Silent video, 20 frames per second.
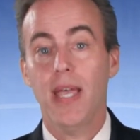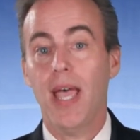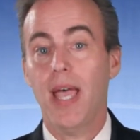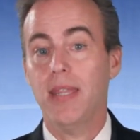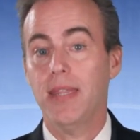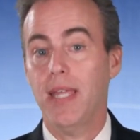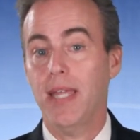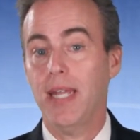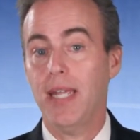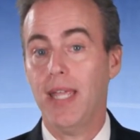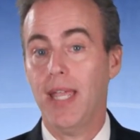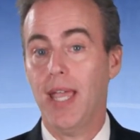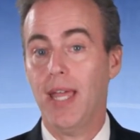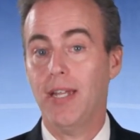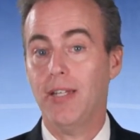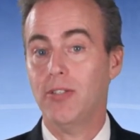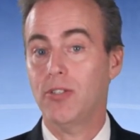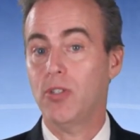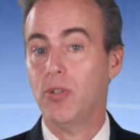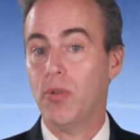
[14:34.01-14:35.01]
and then again
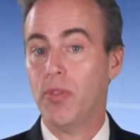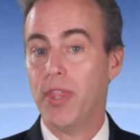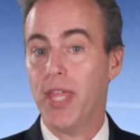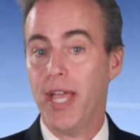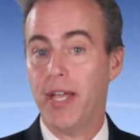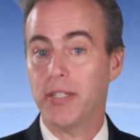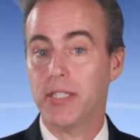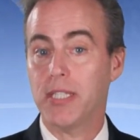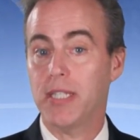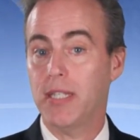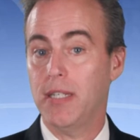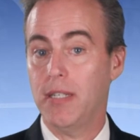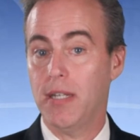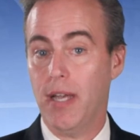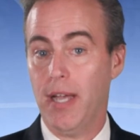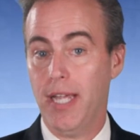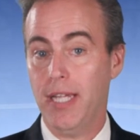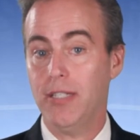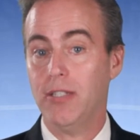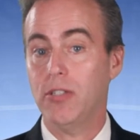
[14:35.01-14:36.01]
in
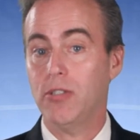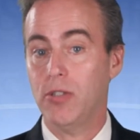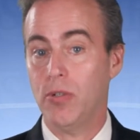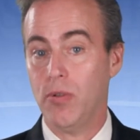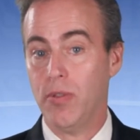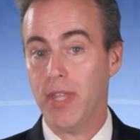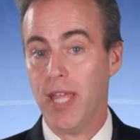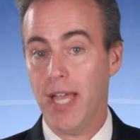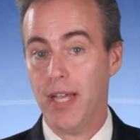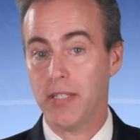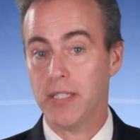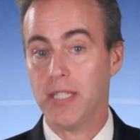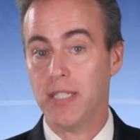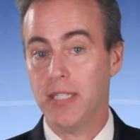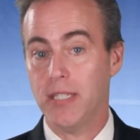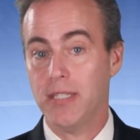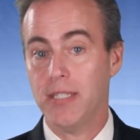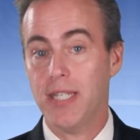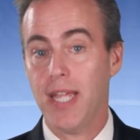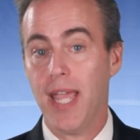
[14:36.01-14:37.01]
2009 to
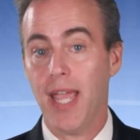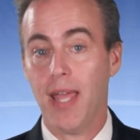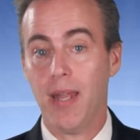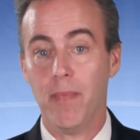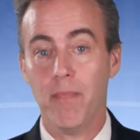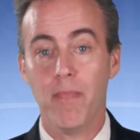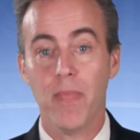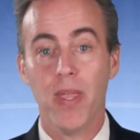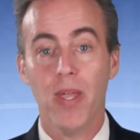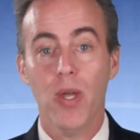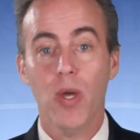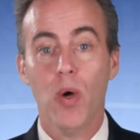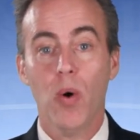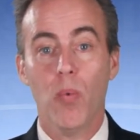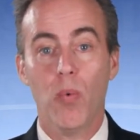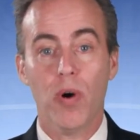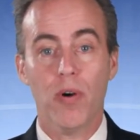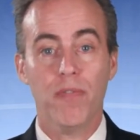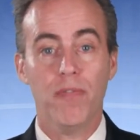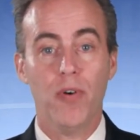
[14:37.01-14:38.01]
2010,
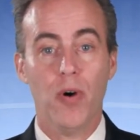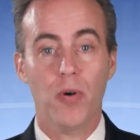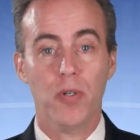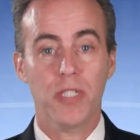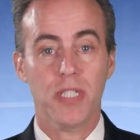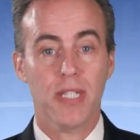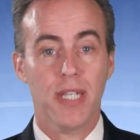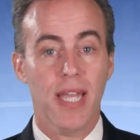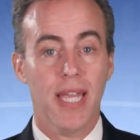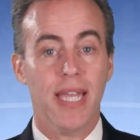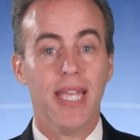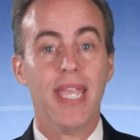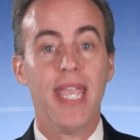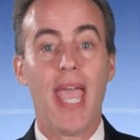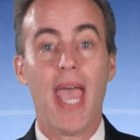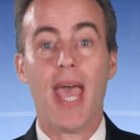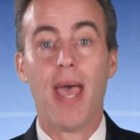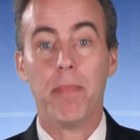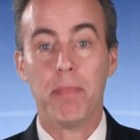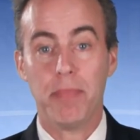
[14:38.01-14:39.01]
where folks
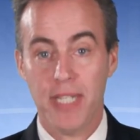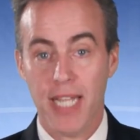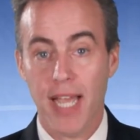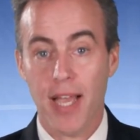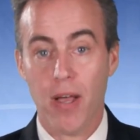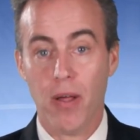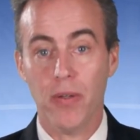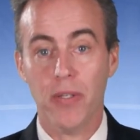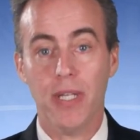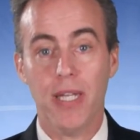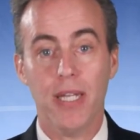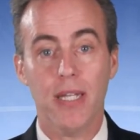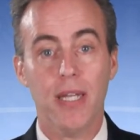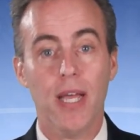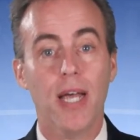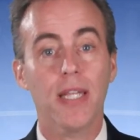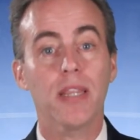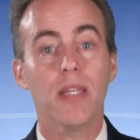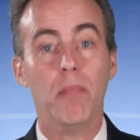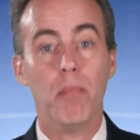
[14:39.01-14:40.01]
capped out and
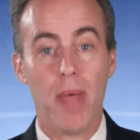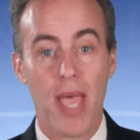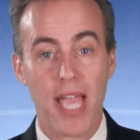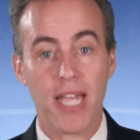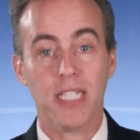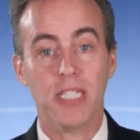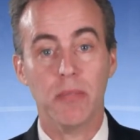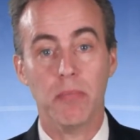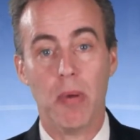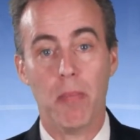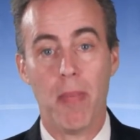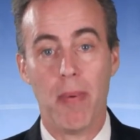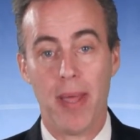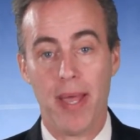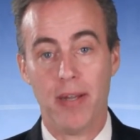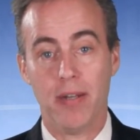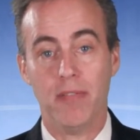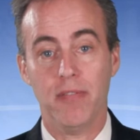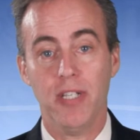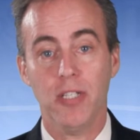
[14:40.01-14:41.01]
got the maximum
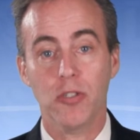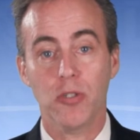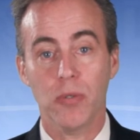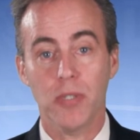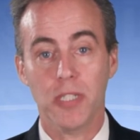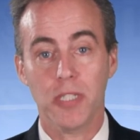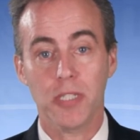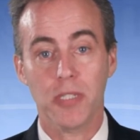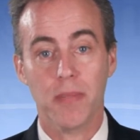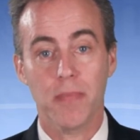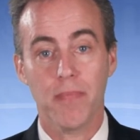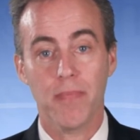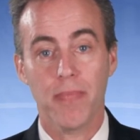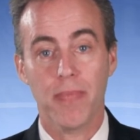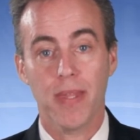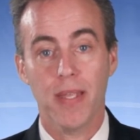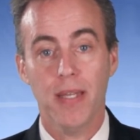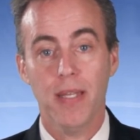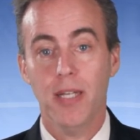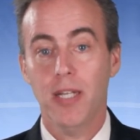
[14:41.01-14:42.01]
amount of interest.
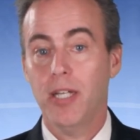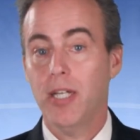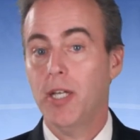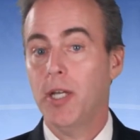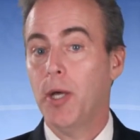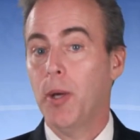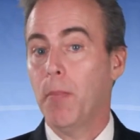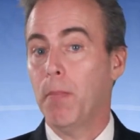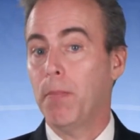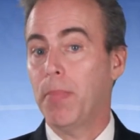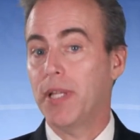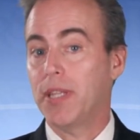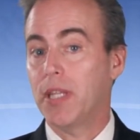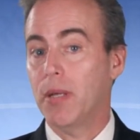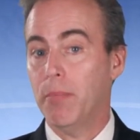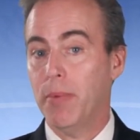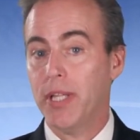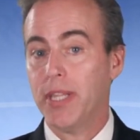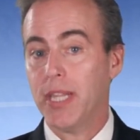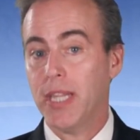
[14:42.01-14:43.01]
But the
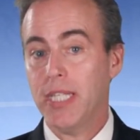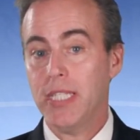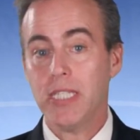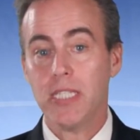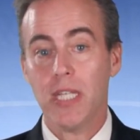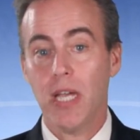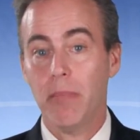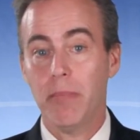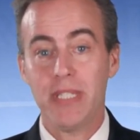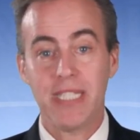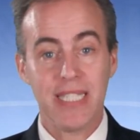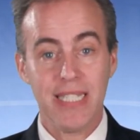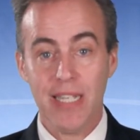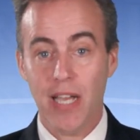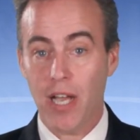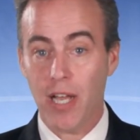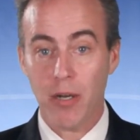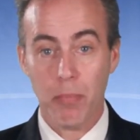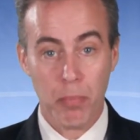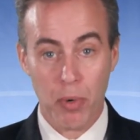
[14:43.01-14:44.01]
monthly sum is
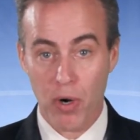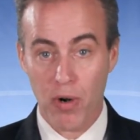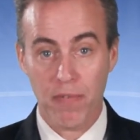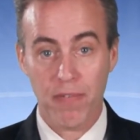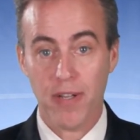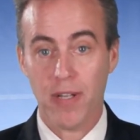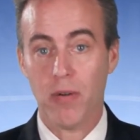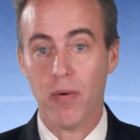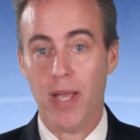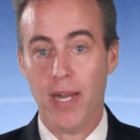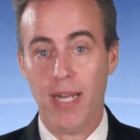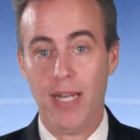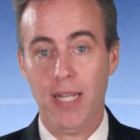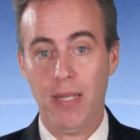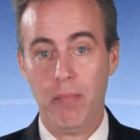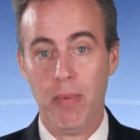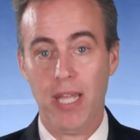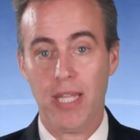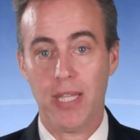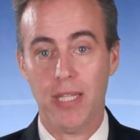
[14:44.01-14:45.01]
not a perfect
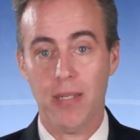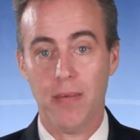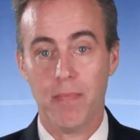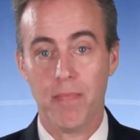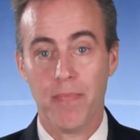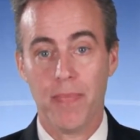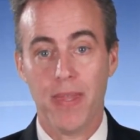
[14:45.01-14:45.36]
crediting method